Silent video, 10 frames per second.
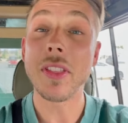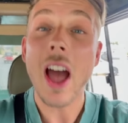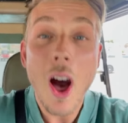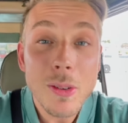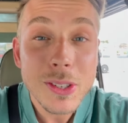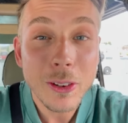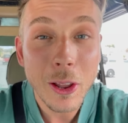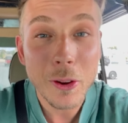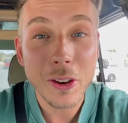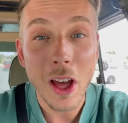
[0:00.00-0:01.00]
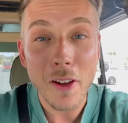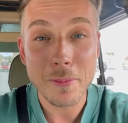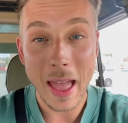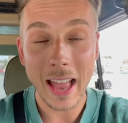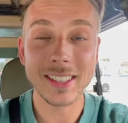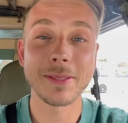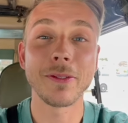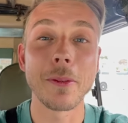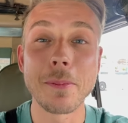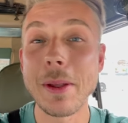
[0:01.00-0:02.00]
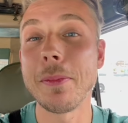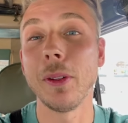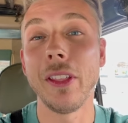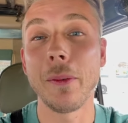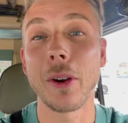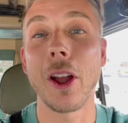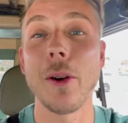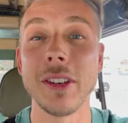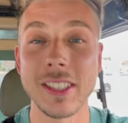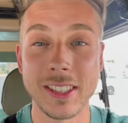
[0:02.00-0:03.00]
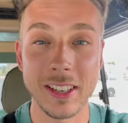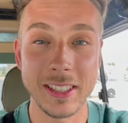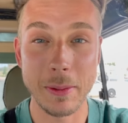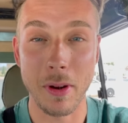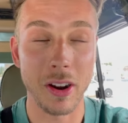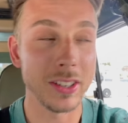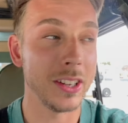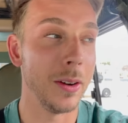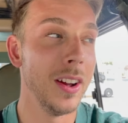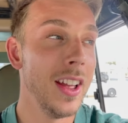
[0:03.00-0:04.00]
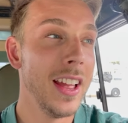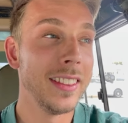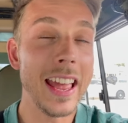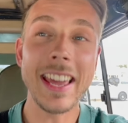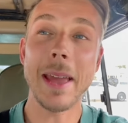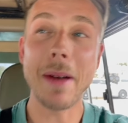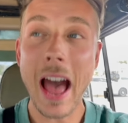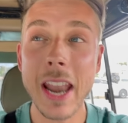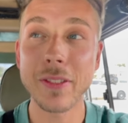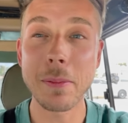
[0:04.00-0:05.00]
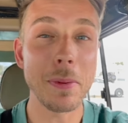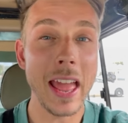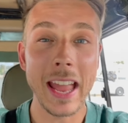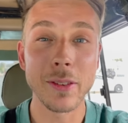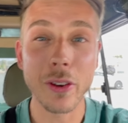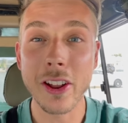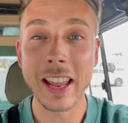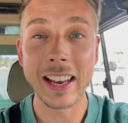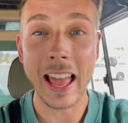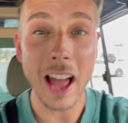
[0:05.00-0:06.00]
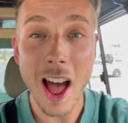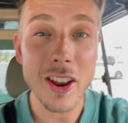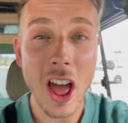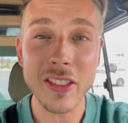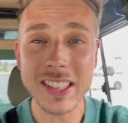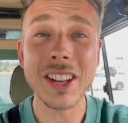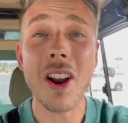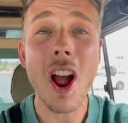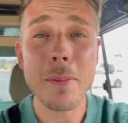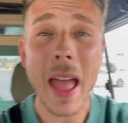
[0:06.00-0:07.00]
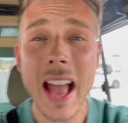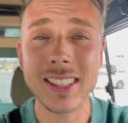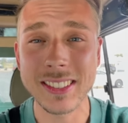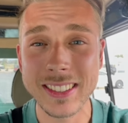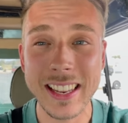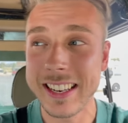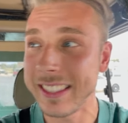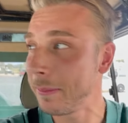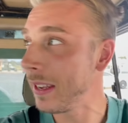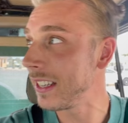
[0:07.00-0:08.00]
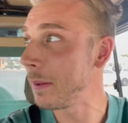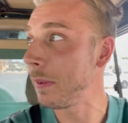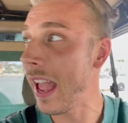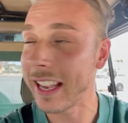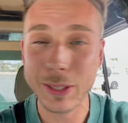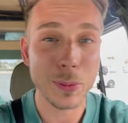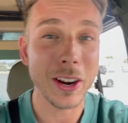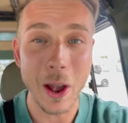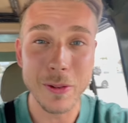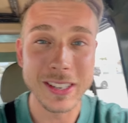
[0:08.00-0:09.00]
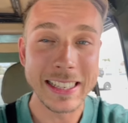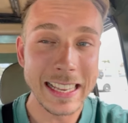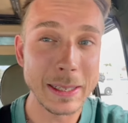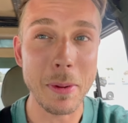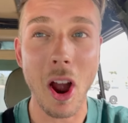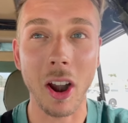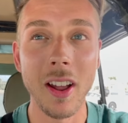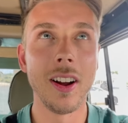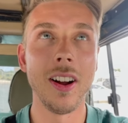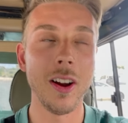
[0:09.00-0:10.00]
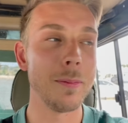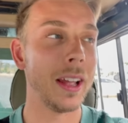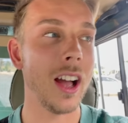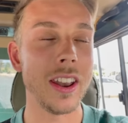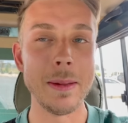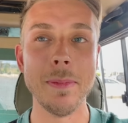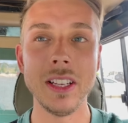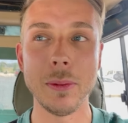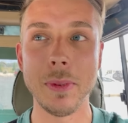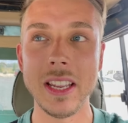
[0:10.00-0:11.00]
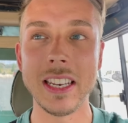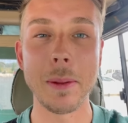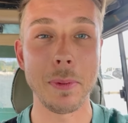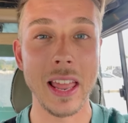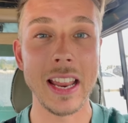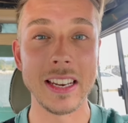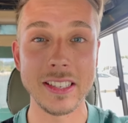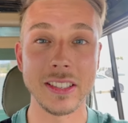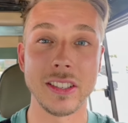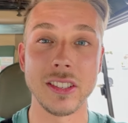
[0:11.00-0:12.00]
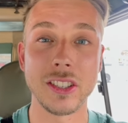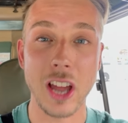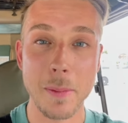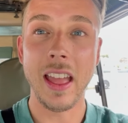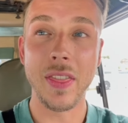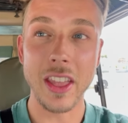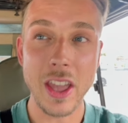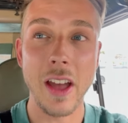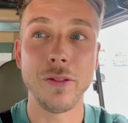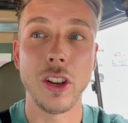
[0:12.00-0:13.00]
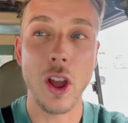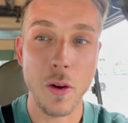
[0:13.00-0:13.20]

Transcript: they also loaded off bags for people that were going to Zanzibar. So they came out of the plane running like, oh no, these are our bags. They need to be in the plane because we're going to Zanzibar. Oh my God, imagine being in the plane and this is a stop and then you have to go